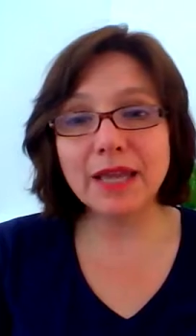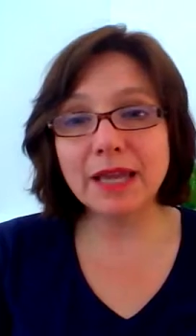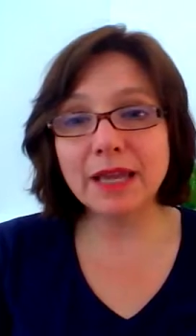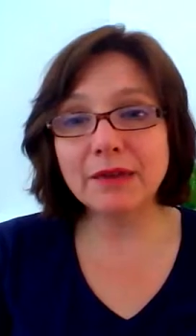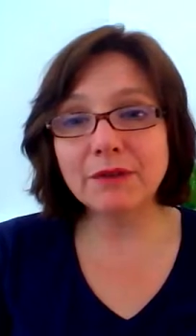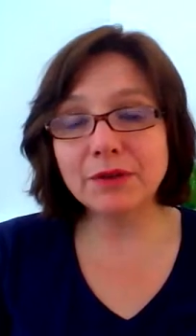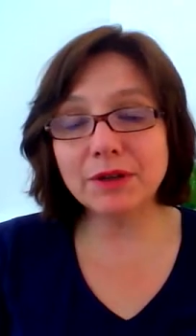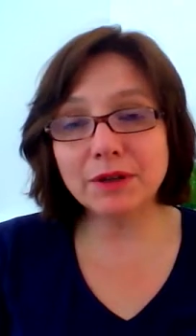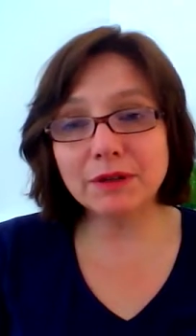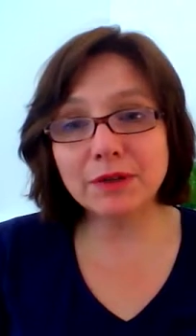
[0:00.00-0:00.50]

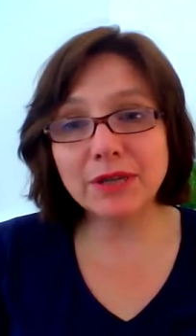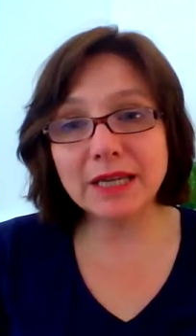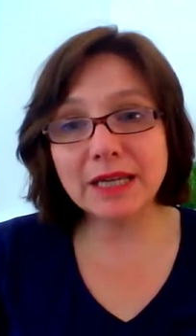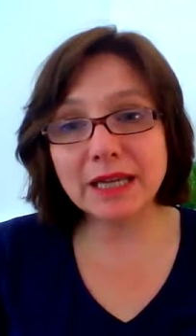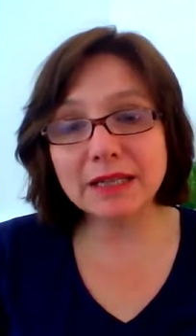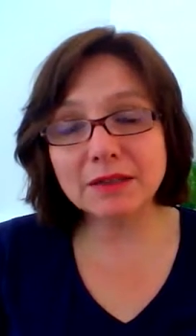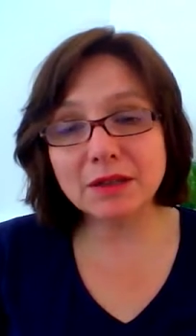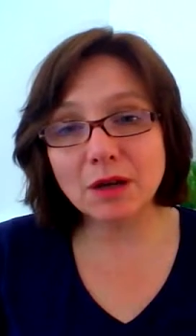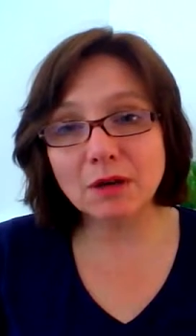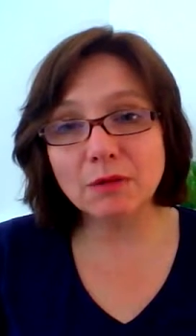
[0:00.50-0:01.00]
it, we
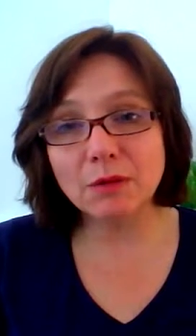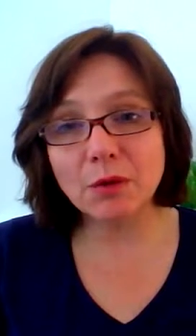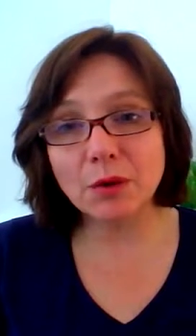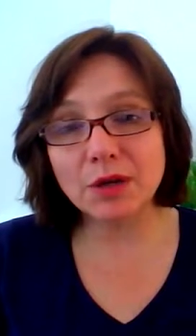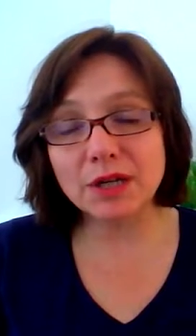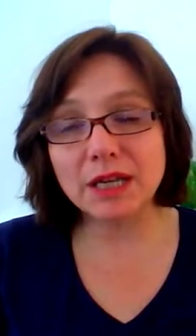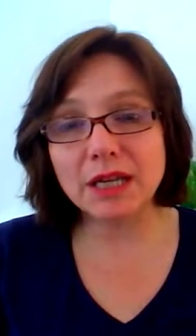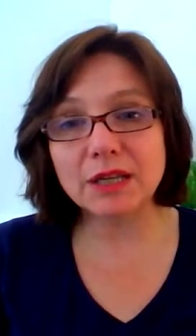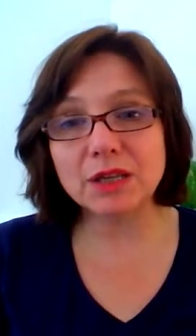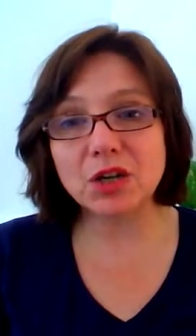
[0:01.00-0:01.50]
get a
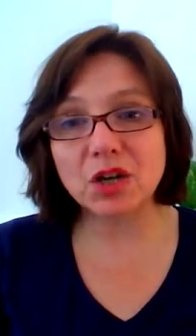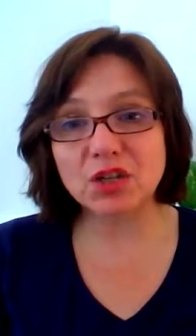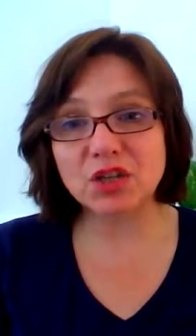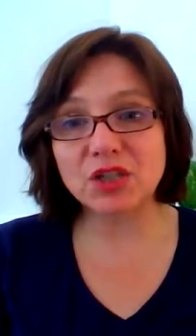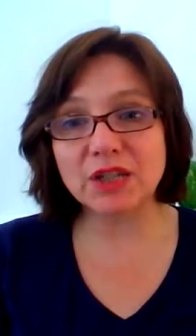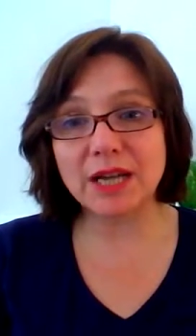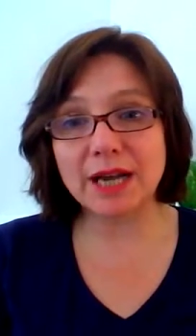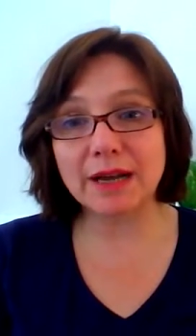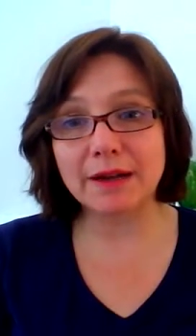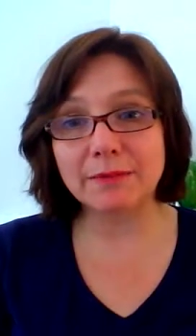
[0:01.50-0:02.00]
war in
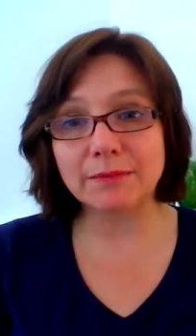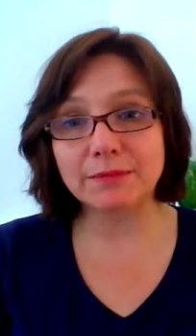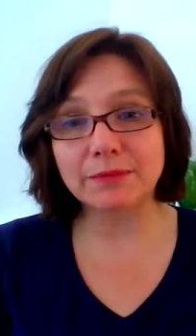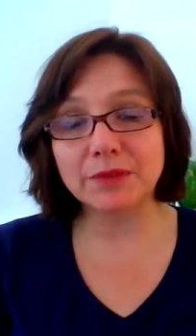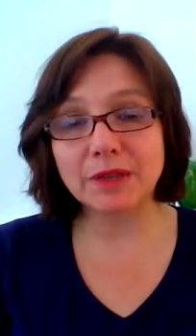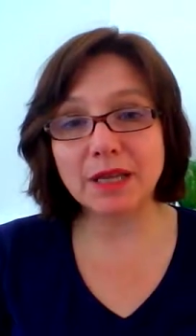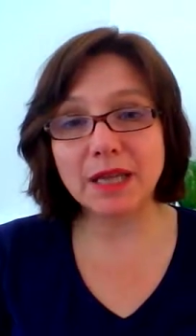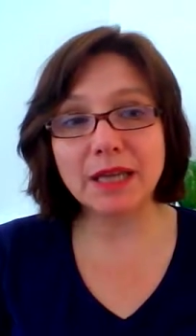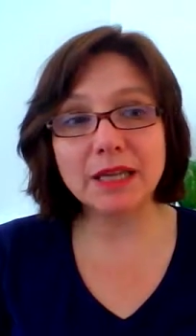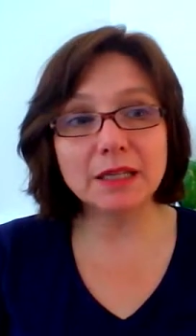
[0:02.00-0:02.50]
Russia,
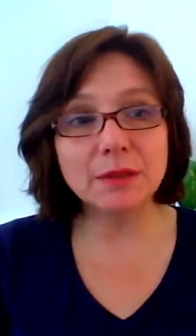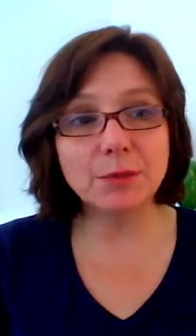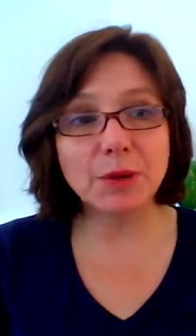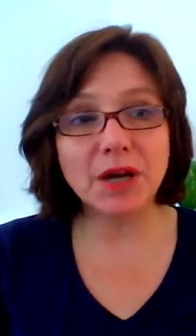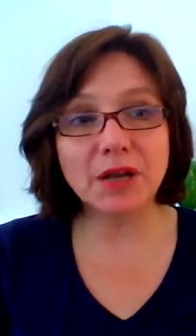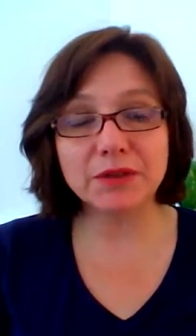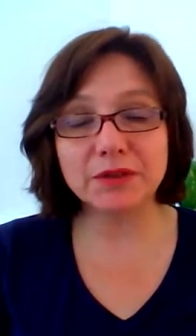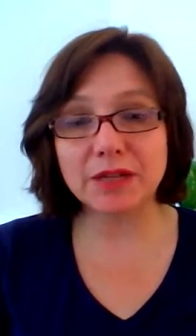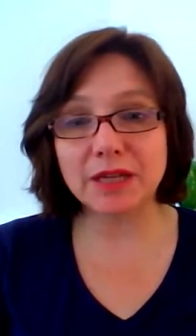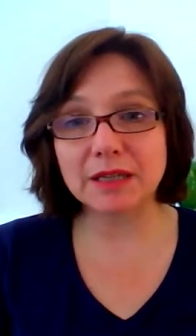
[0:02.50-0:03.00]
in the
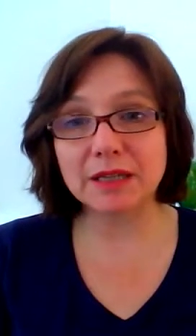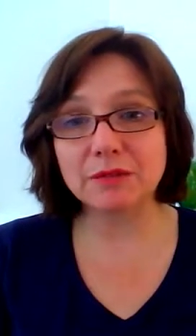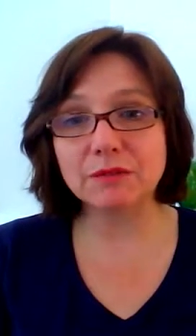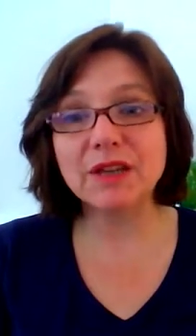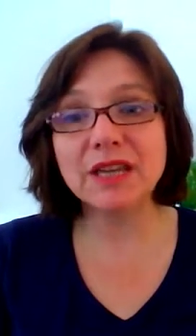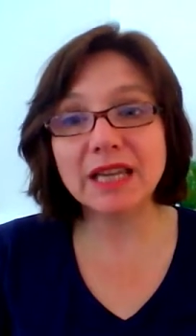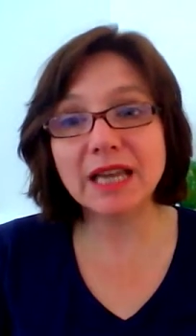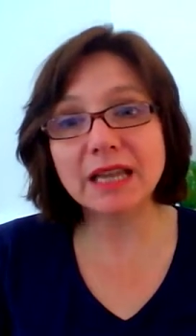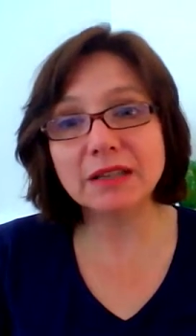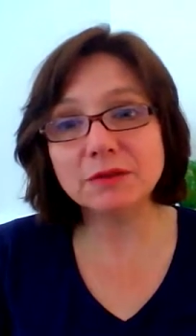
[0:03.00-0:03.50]
Baltics,
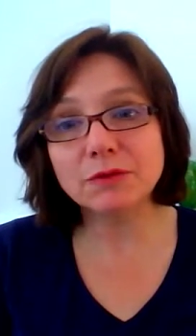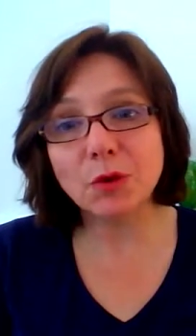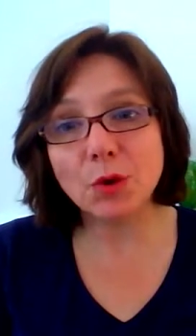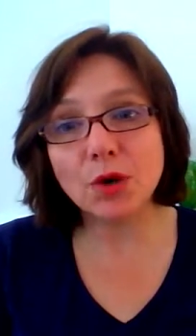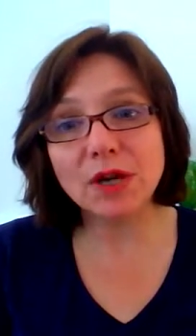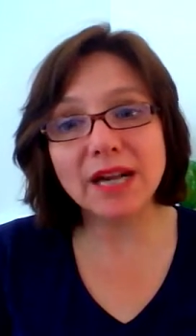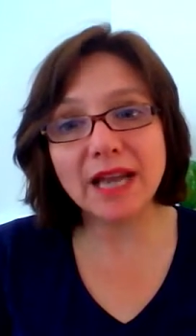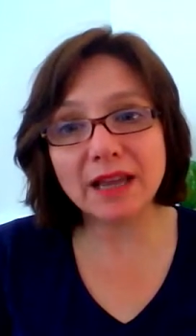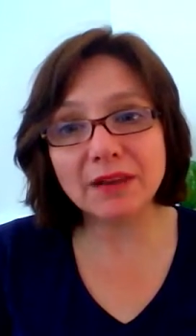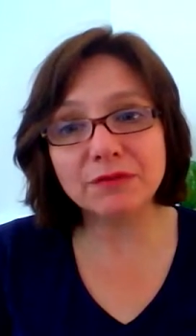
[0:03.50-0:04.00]
we get
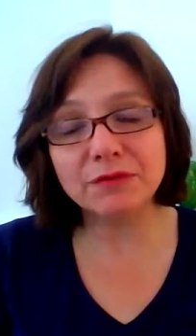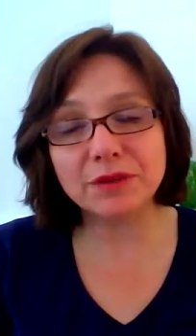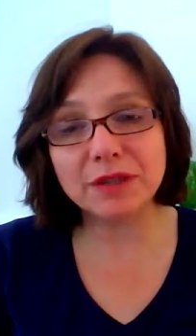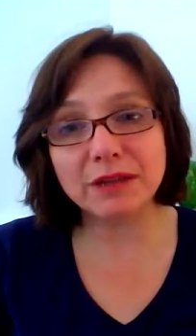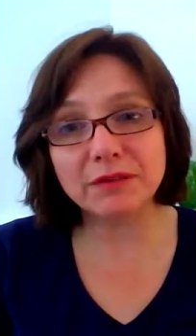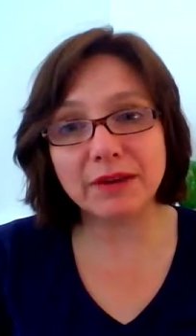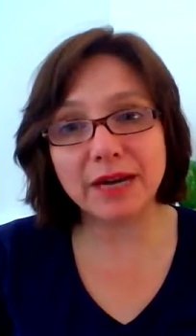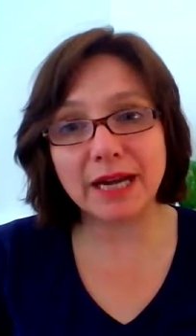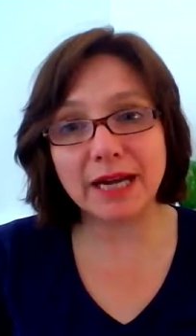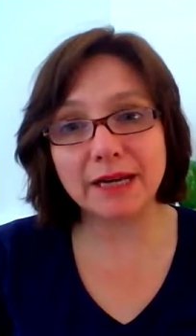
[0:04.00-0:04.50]
war
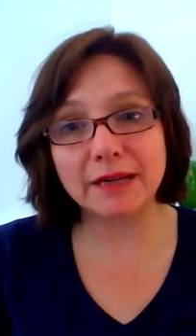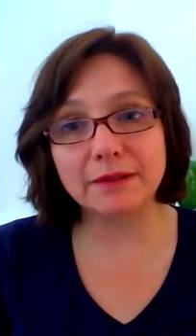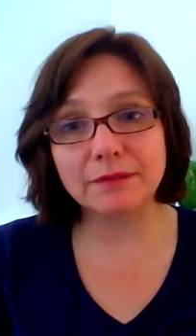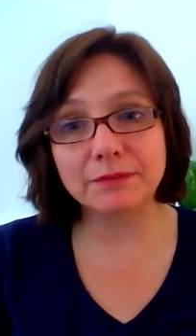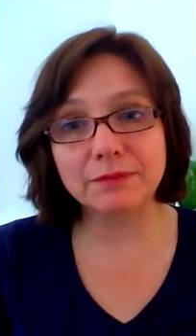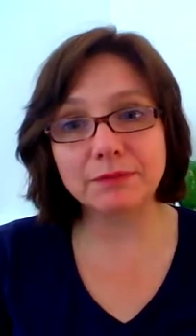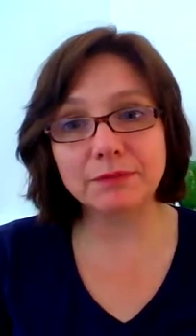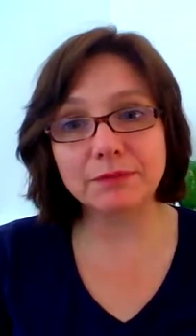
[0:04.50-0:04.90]
everywhere.